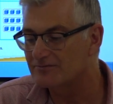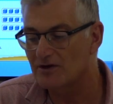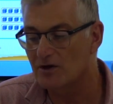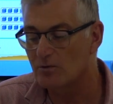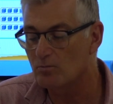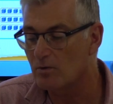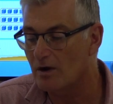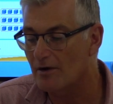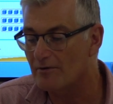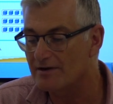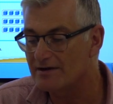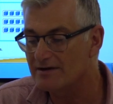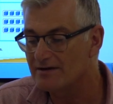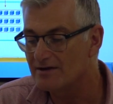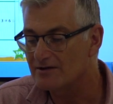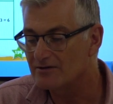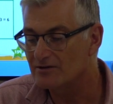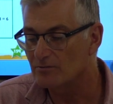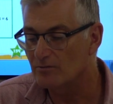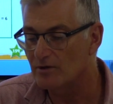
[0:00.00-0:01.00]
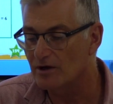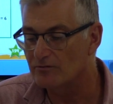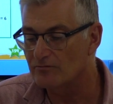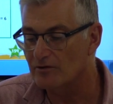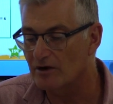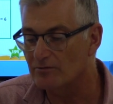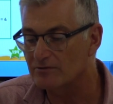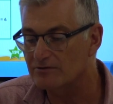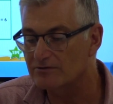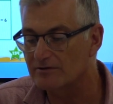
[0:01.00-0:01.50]
Don't worry, the word
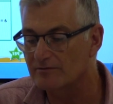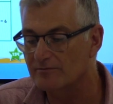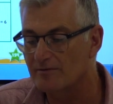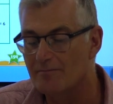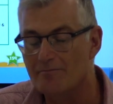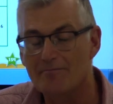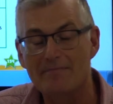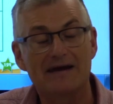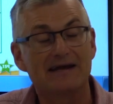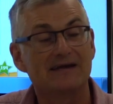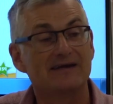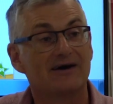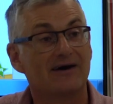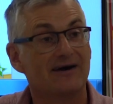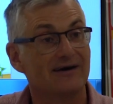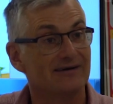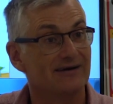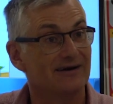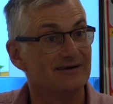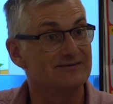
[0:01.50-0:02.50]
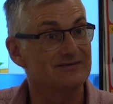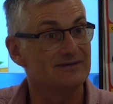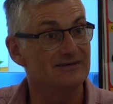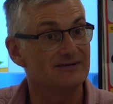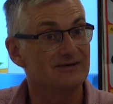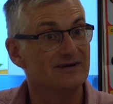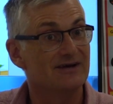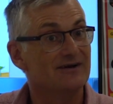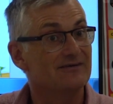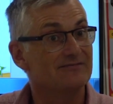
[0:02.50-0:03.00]
row will still remain highlighted